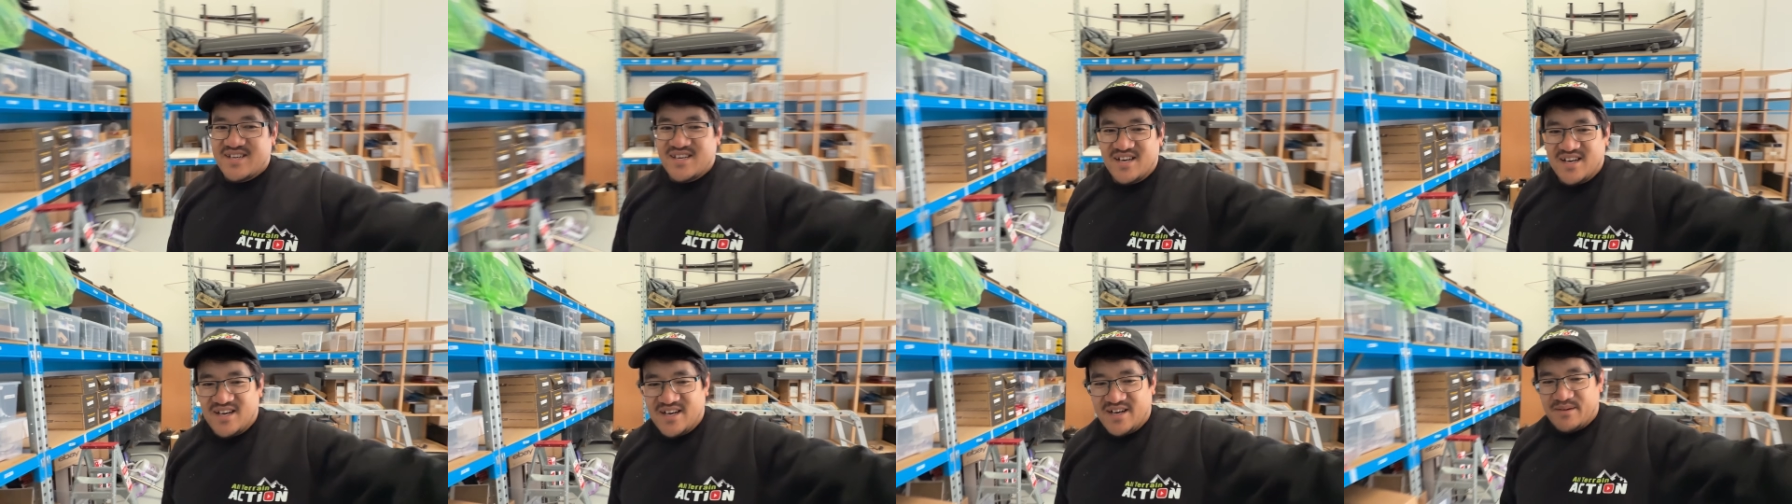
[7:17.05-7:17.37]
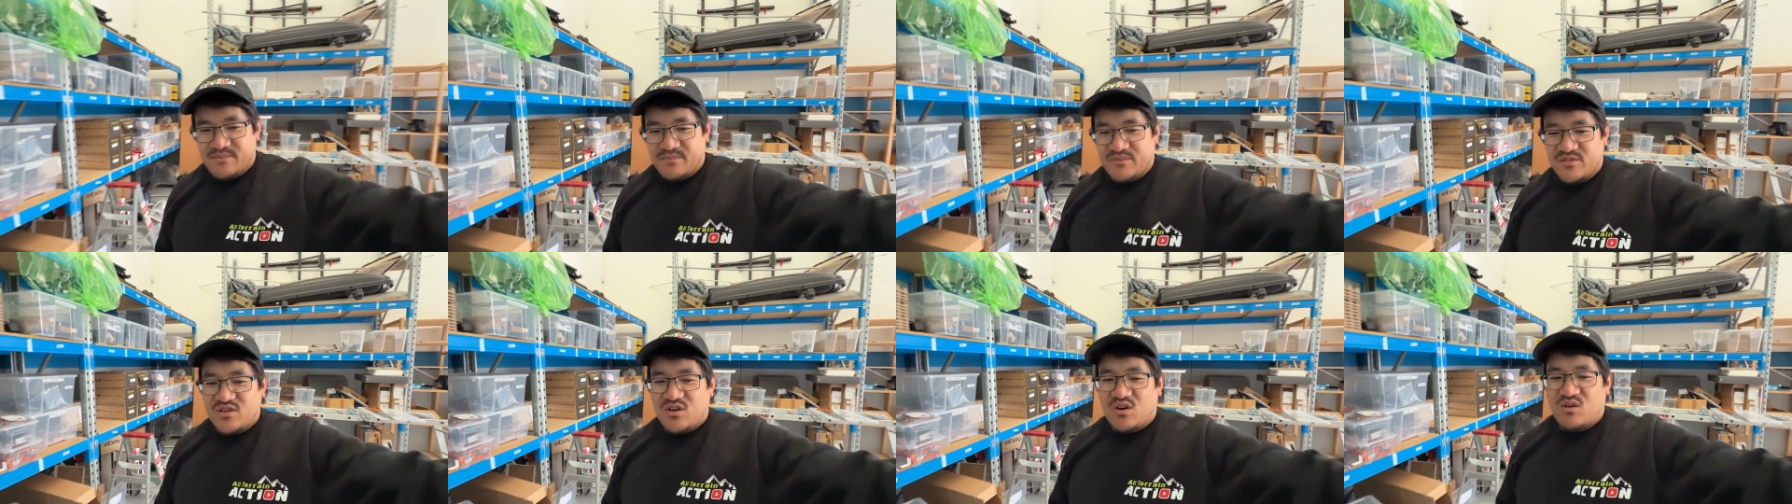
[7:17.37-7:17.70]

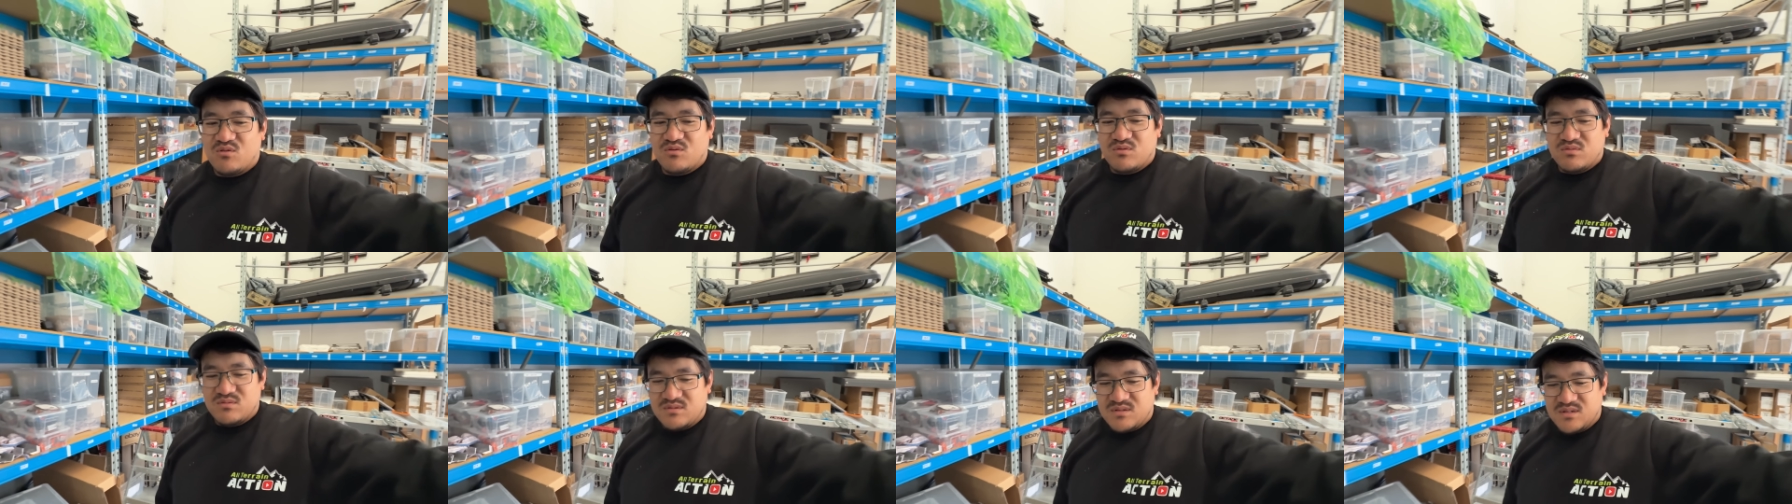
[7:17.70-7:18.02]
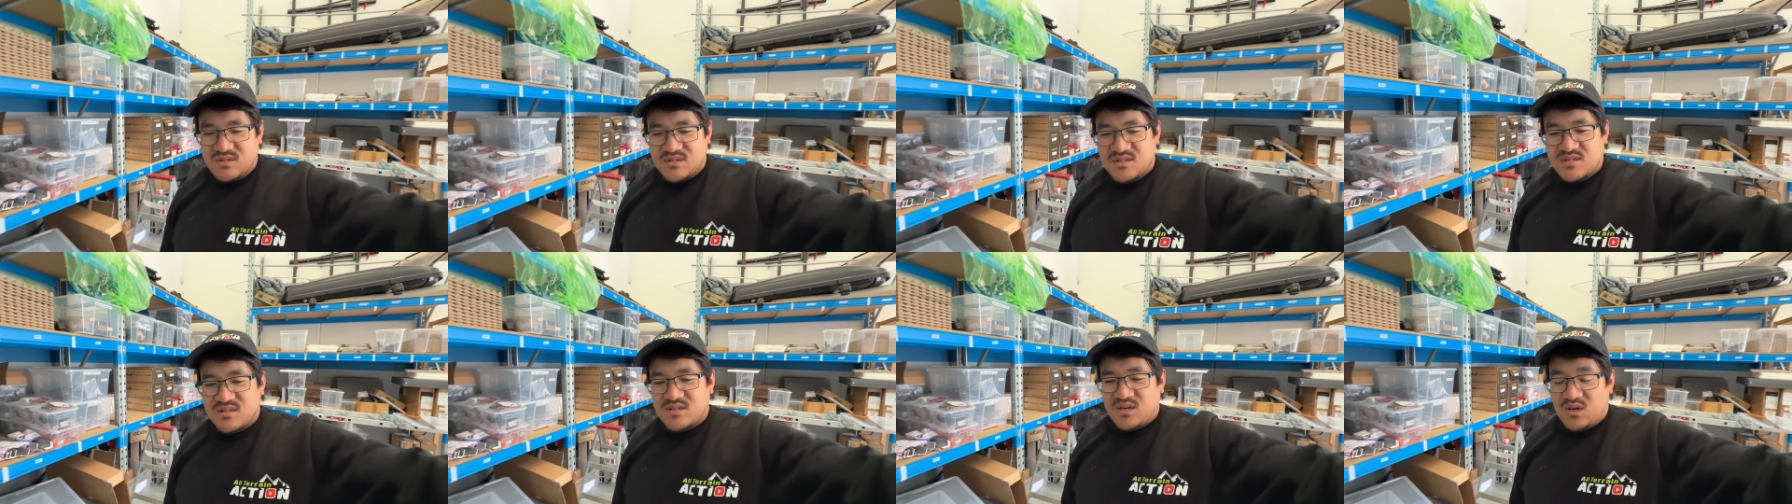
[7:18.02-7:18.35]
Um, so
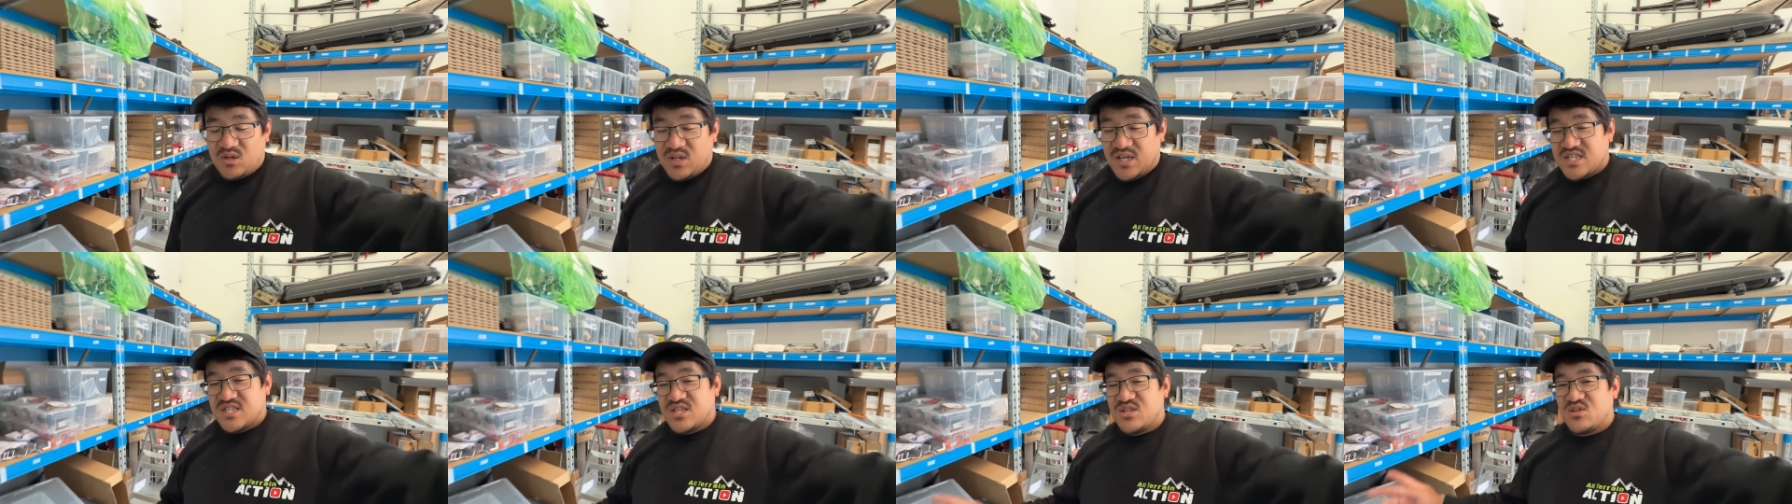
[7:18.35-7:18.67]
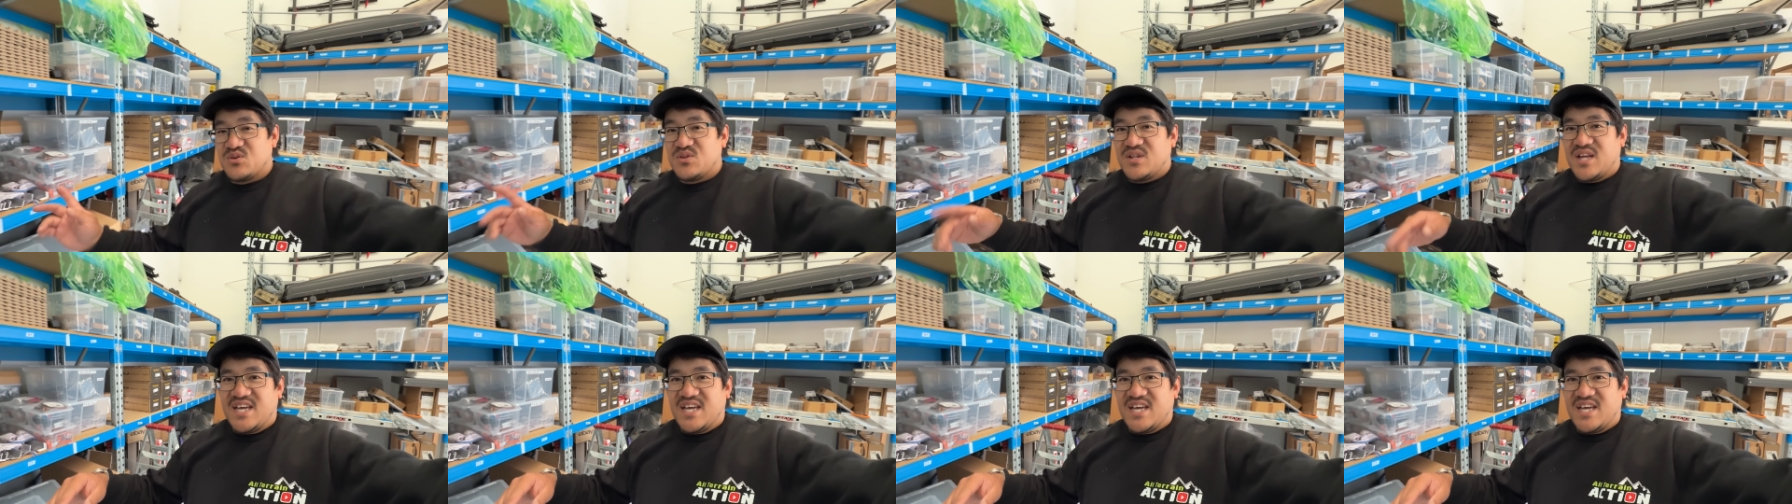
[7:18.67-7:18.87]
I'll, I'll, actually do